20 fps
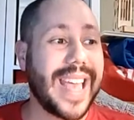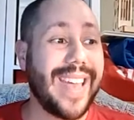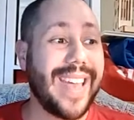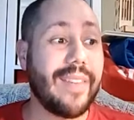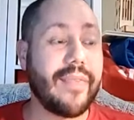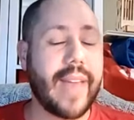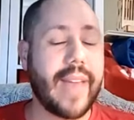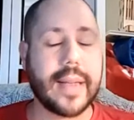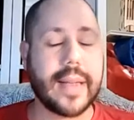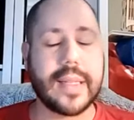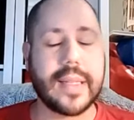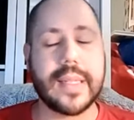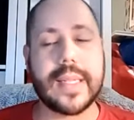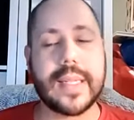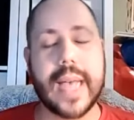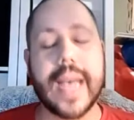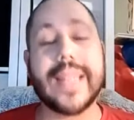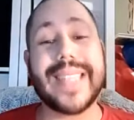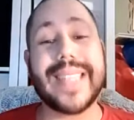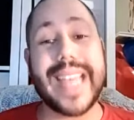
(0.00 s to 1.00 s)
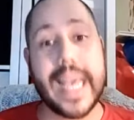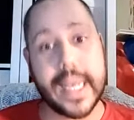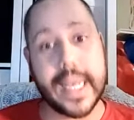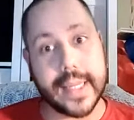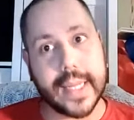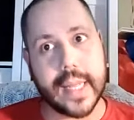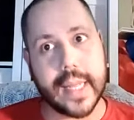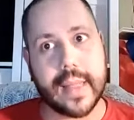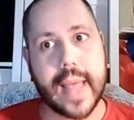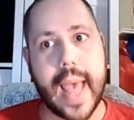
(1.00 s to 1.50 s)
if exercise
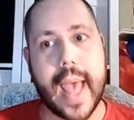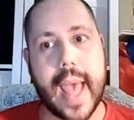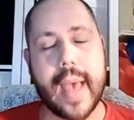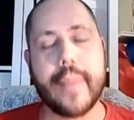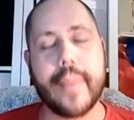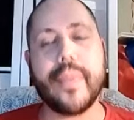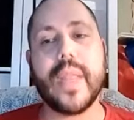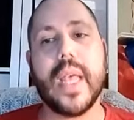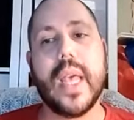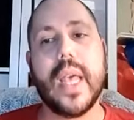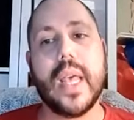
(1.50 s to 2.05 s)
is in there,